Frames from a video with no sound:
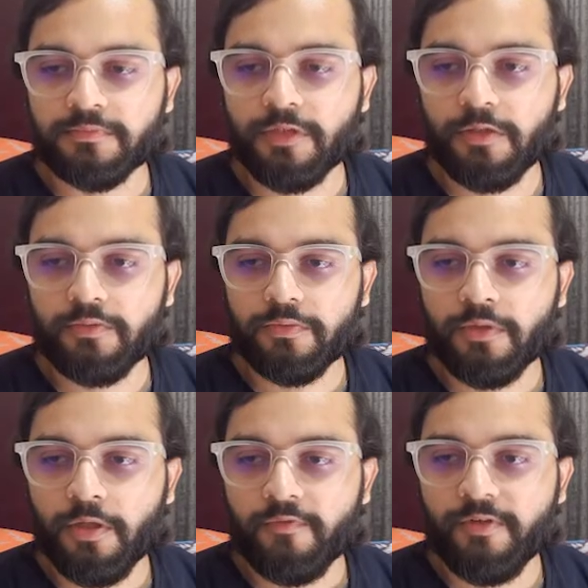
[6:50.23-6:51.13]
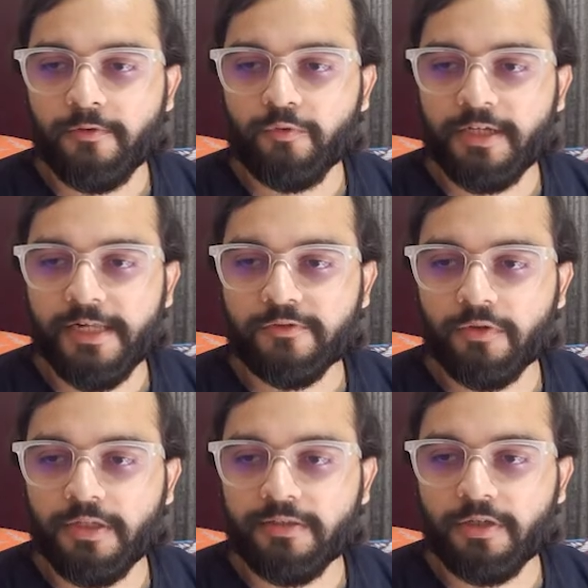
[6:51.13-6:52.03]
Now we have to
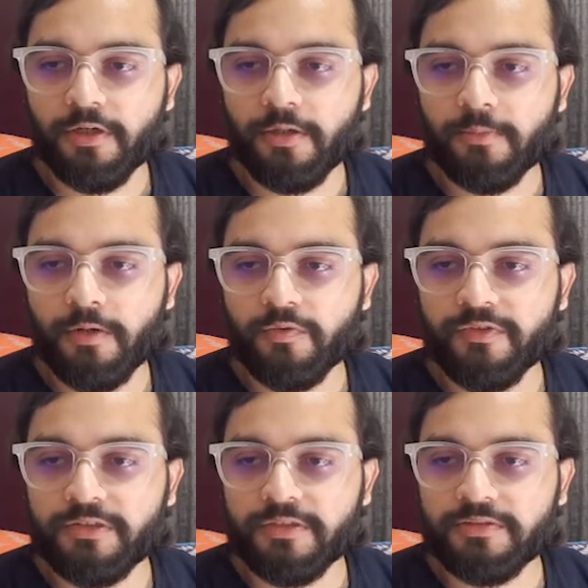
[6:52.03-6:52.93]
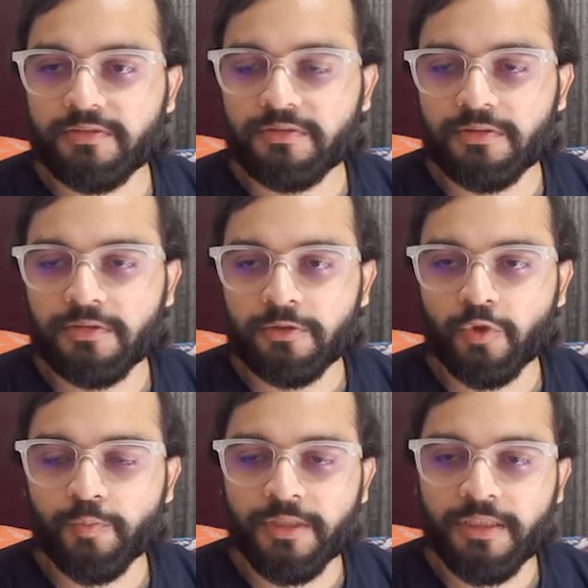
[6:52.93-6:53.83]
calculate the amount which is
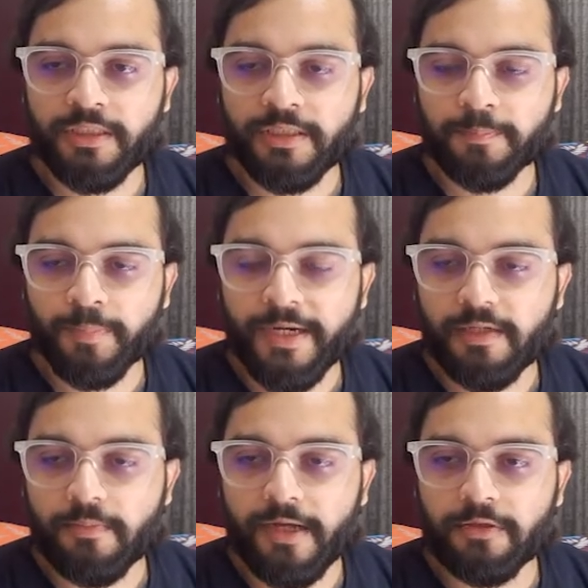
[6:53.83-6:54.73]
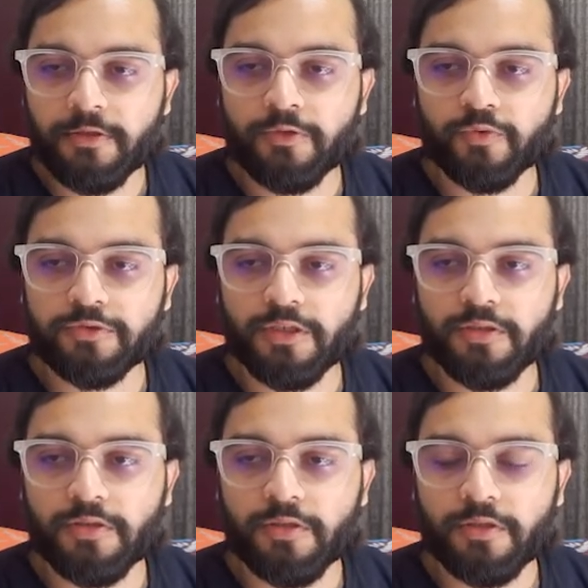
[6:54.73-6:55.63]
to be paid by the user